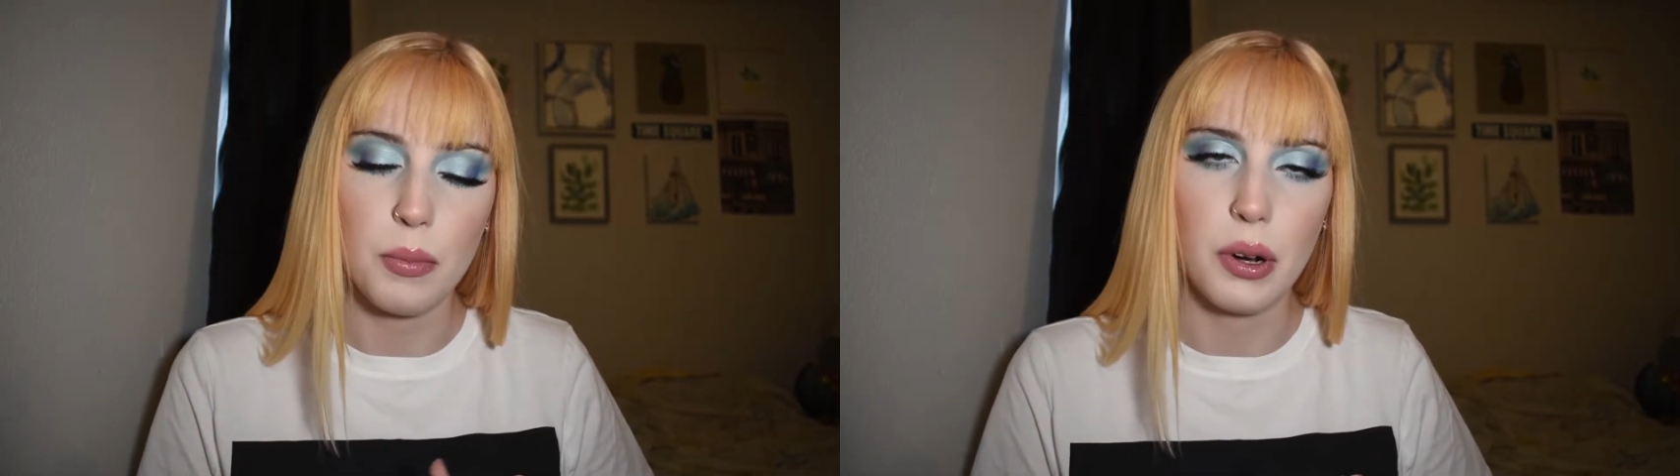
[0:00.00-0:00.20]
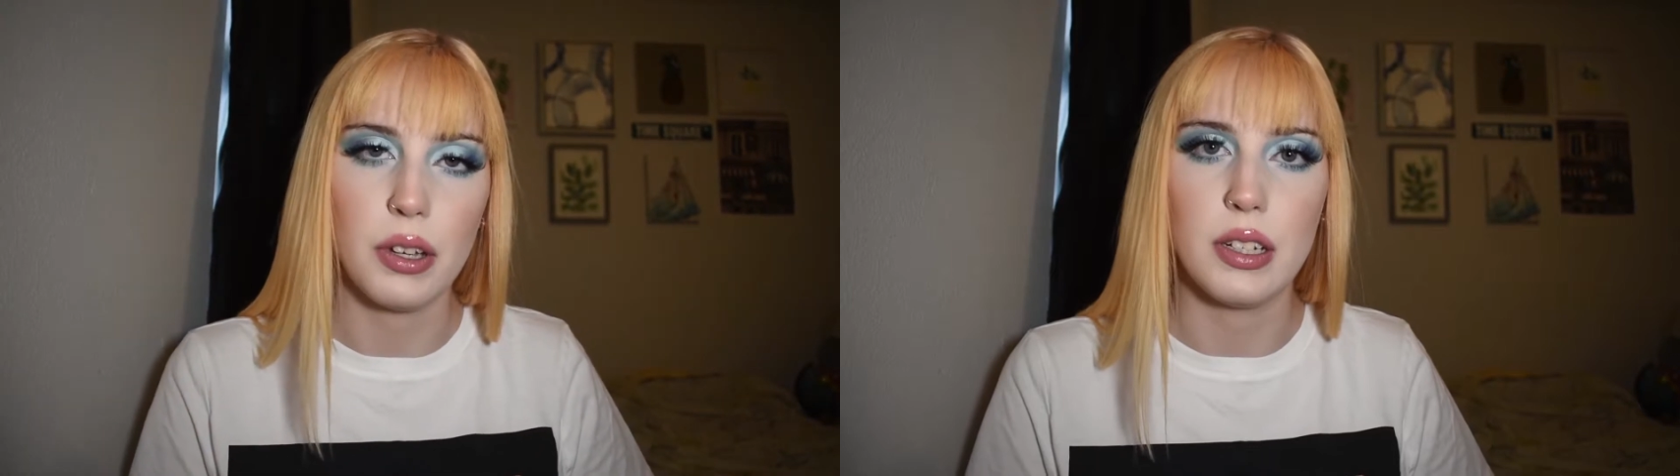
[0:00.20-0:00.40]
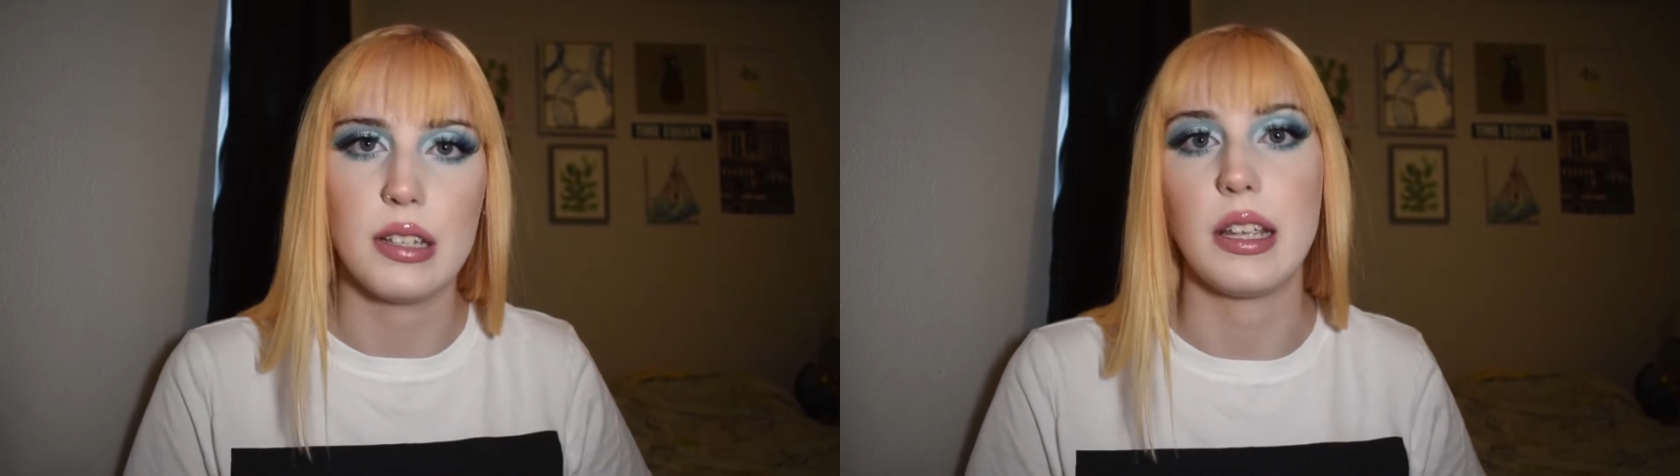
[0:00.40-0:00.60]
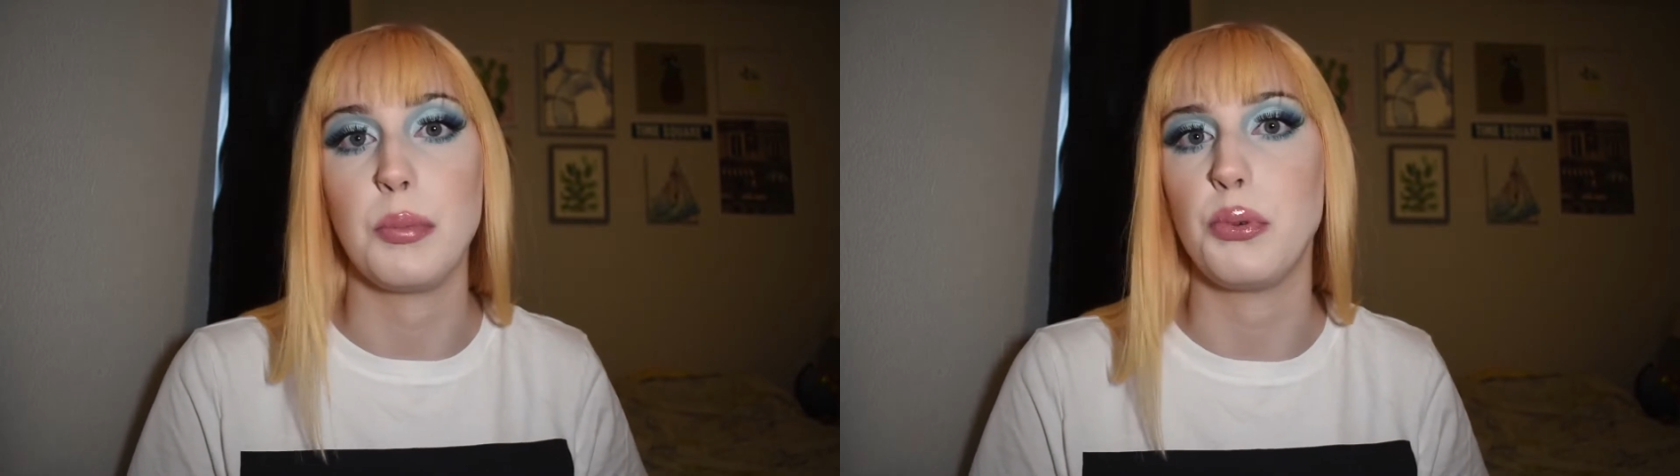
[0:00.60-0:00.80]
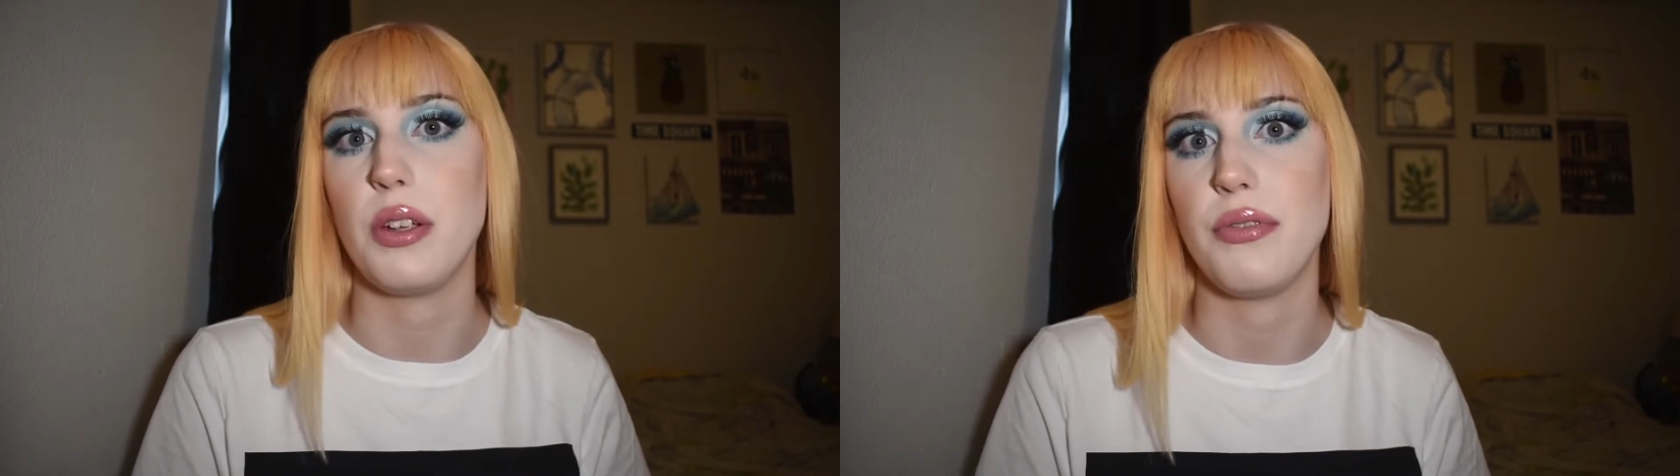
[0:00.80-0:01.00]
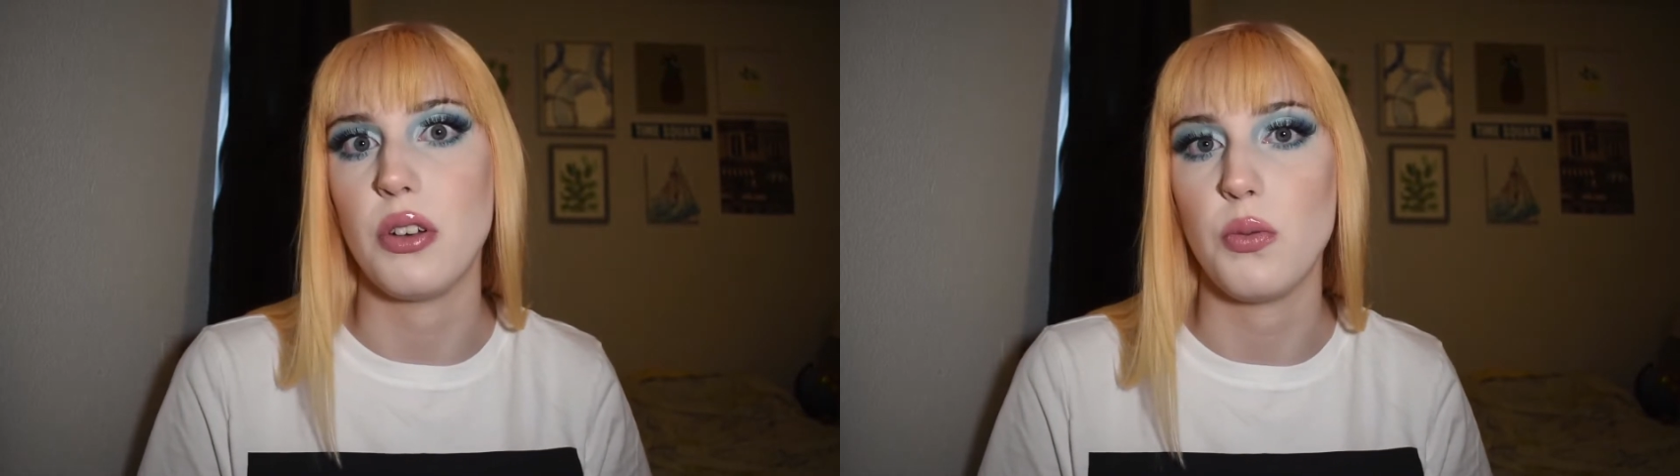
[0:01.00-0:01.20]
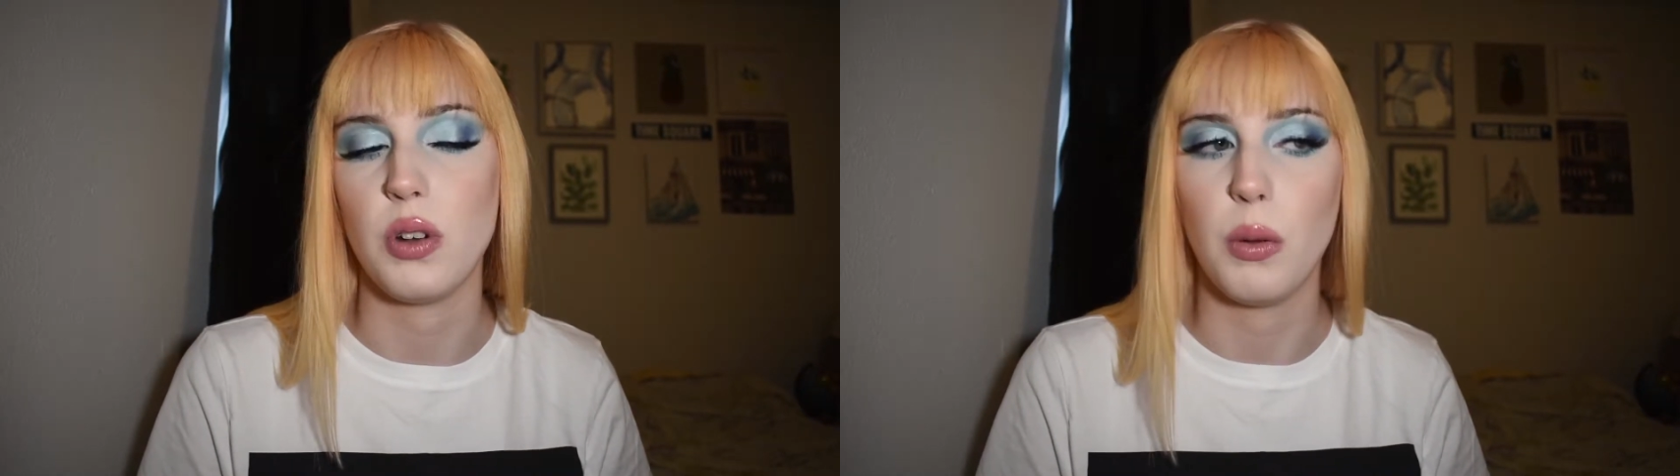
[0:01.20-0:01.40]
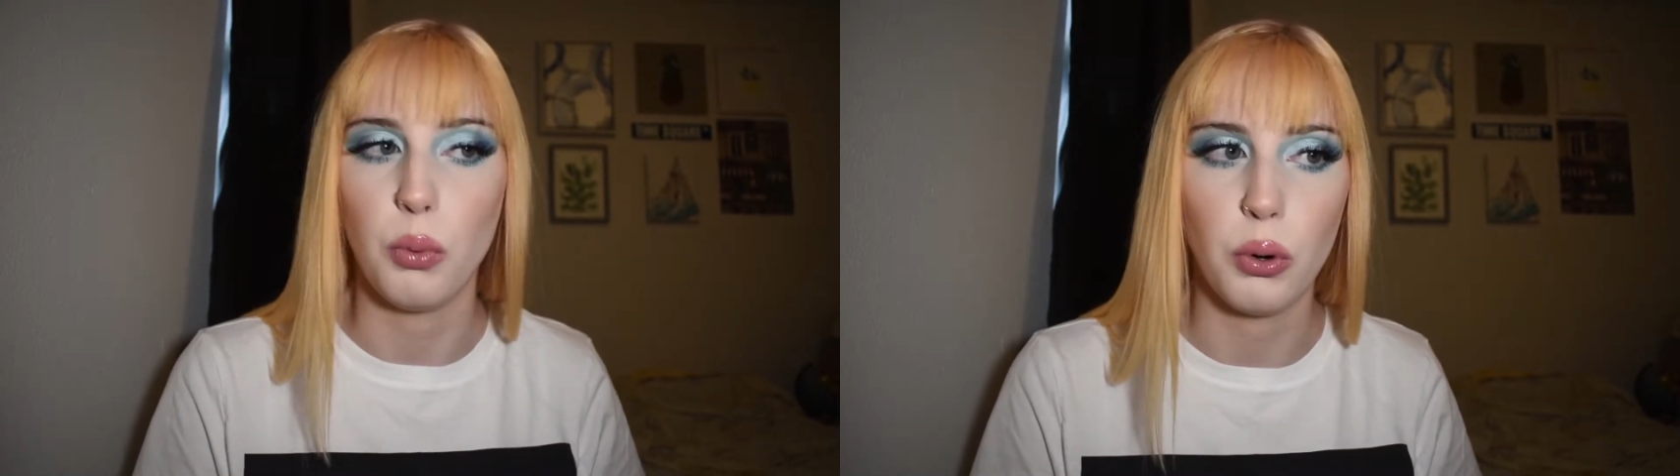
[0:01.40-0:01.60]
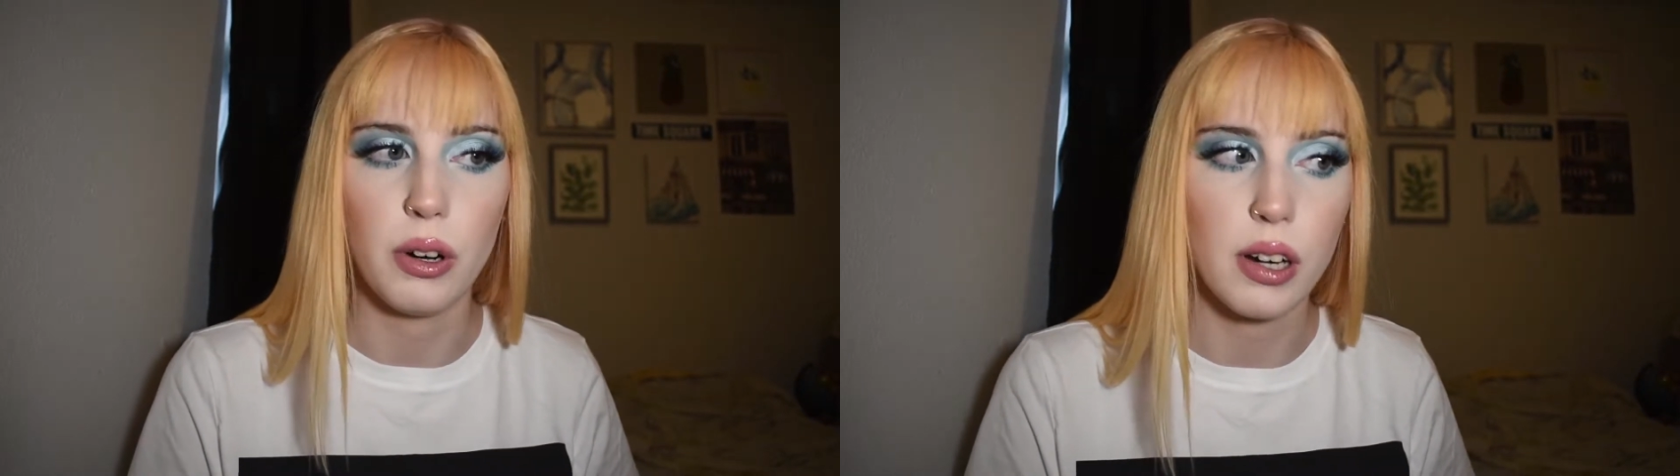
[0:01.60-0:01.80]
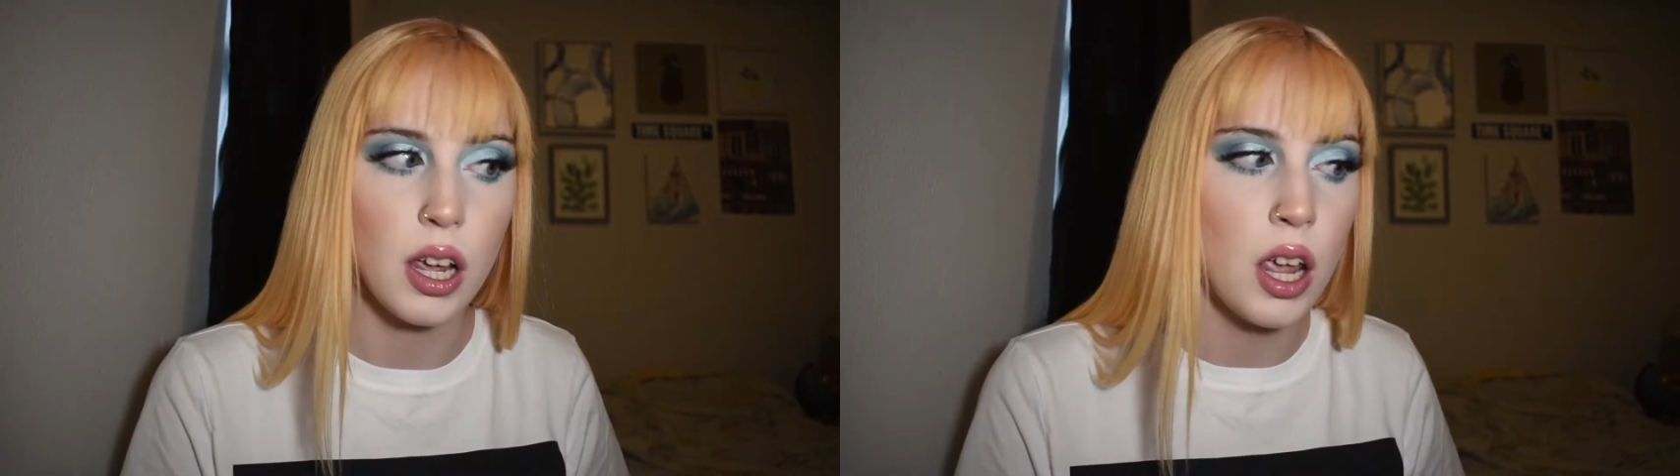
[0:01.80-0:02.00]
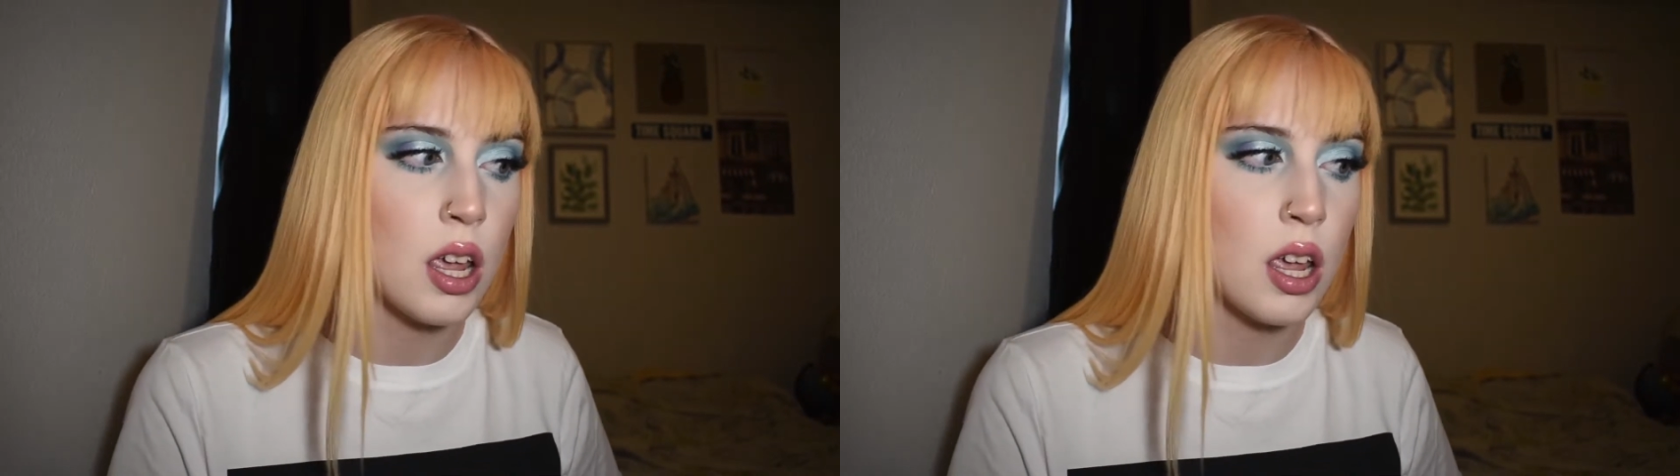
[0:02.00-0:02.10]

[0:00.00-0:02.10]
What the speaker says: I'll probably just like pre-film when I'm bored.